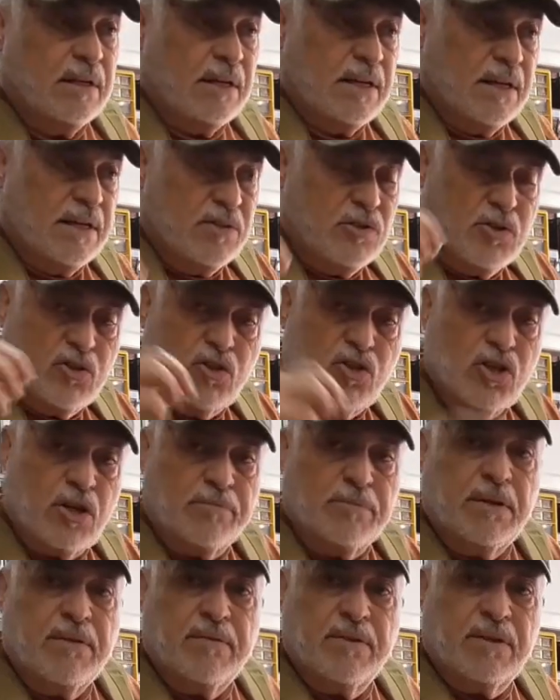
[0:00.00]
and just
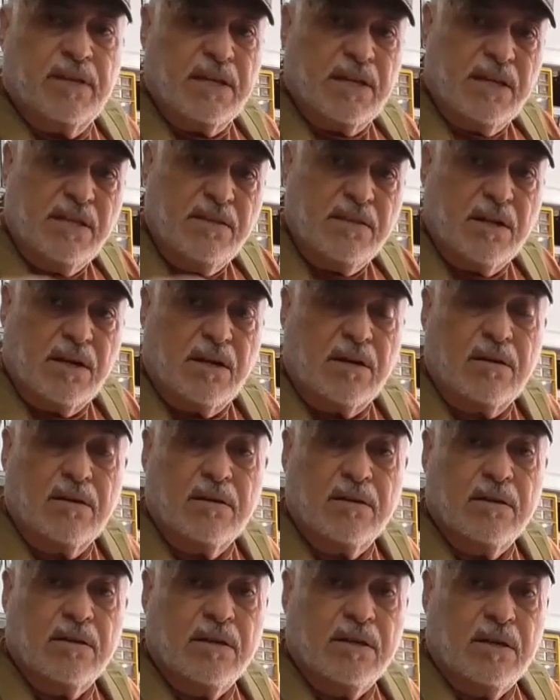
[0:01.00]
shoved everything in there,
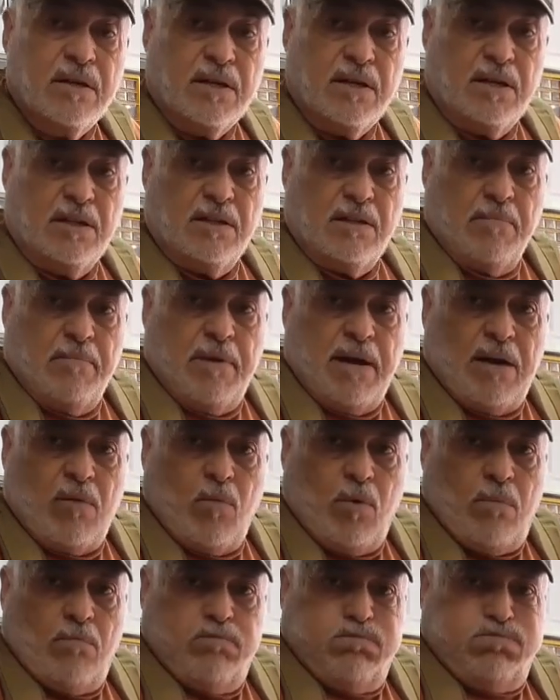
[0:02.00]
and the bag
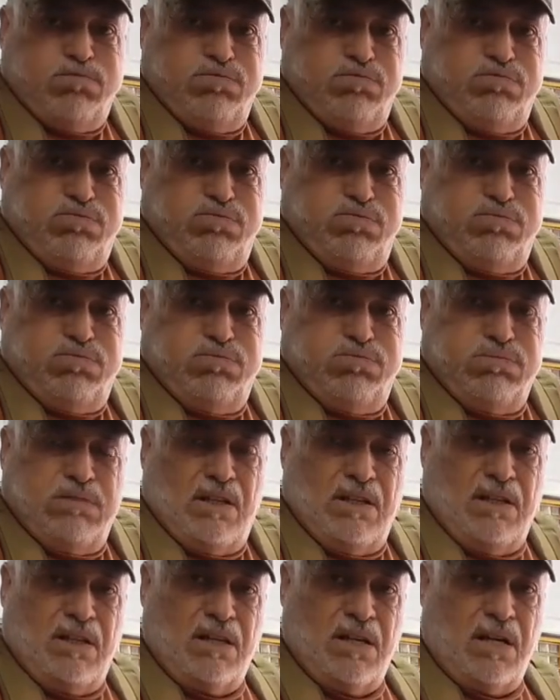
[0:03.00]
went poof,
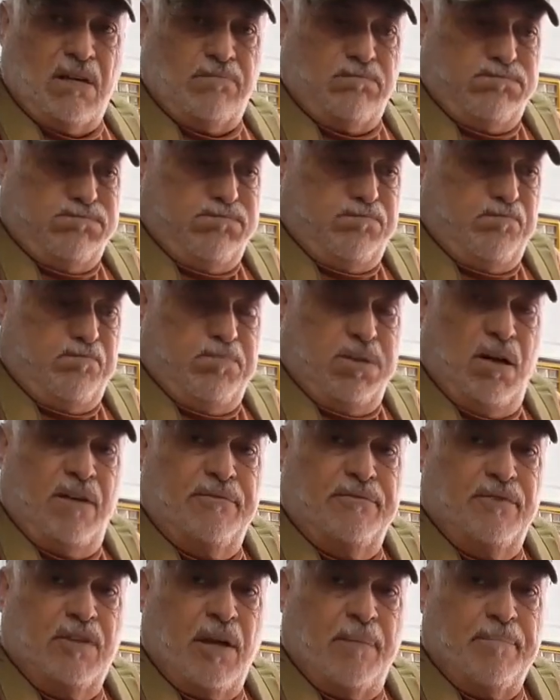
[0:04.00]
and it got
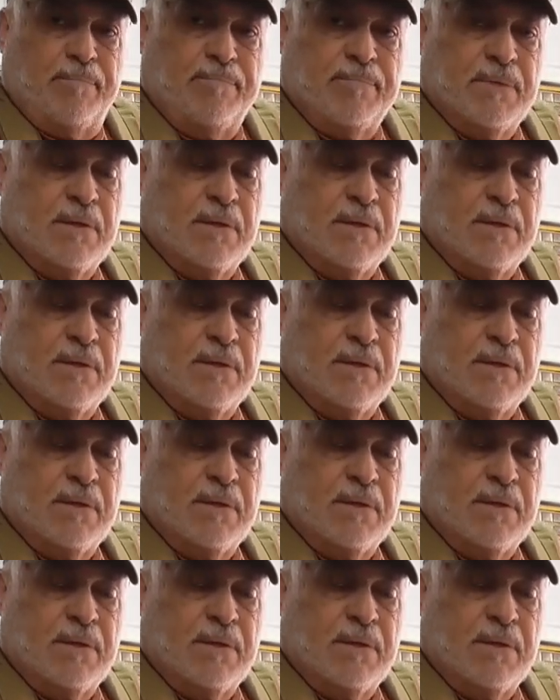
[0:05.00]
puffed up